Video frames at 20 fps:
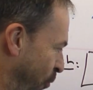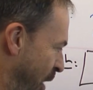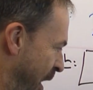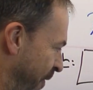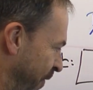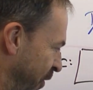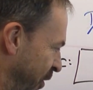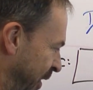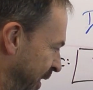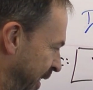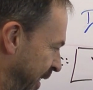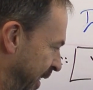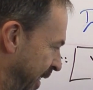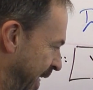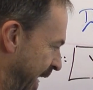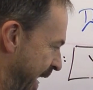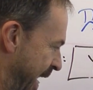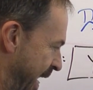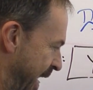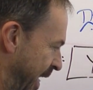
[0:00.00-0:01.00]
graph that just
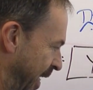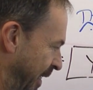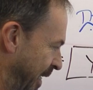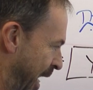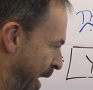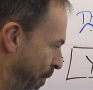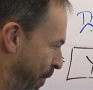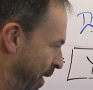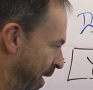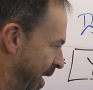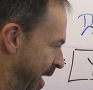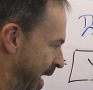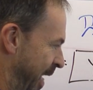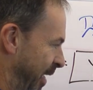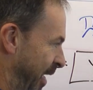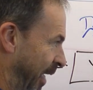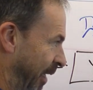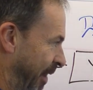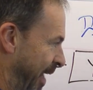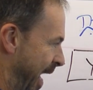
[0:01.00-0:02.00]
stays up high
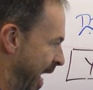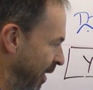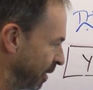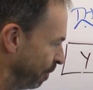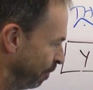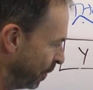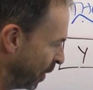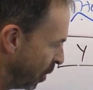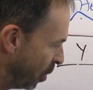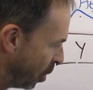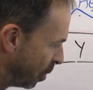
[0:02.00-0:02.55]
like that,